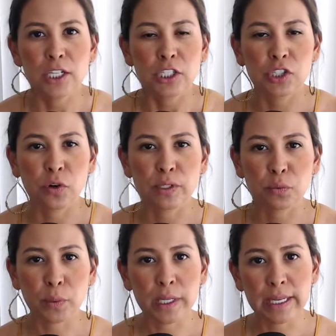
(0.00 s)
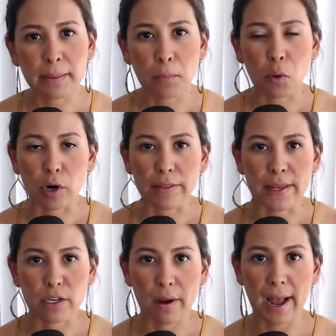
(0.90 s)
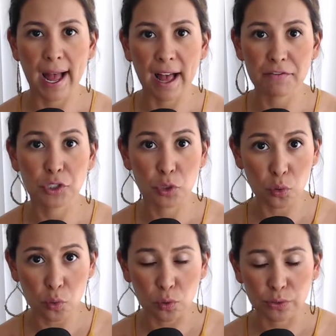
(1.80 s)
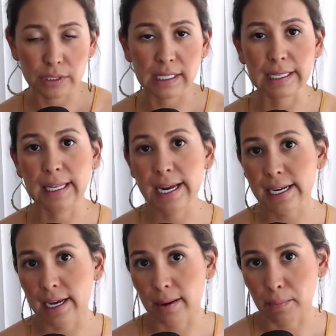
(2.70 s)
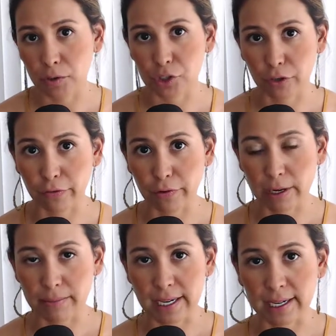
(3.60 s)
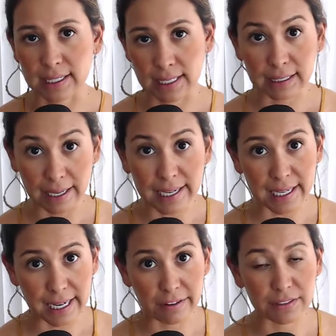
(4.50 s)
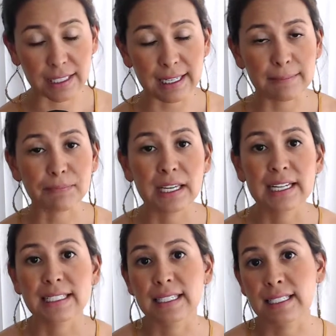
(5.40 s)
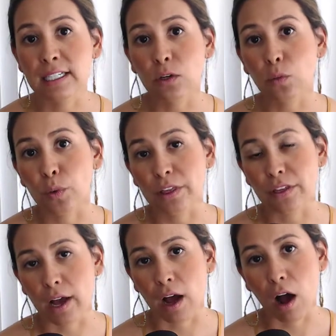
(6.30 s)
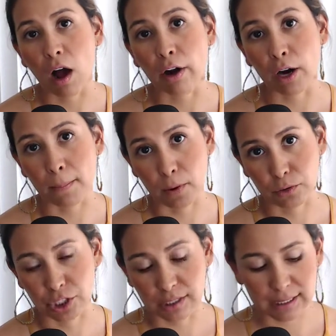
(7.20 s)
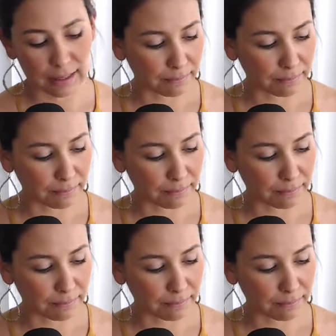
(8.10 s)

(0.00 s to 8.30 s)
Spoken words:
So it's really important that you have tools like emotional freedom technique, like EFT, to deal with our emotions.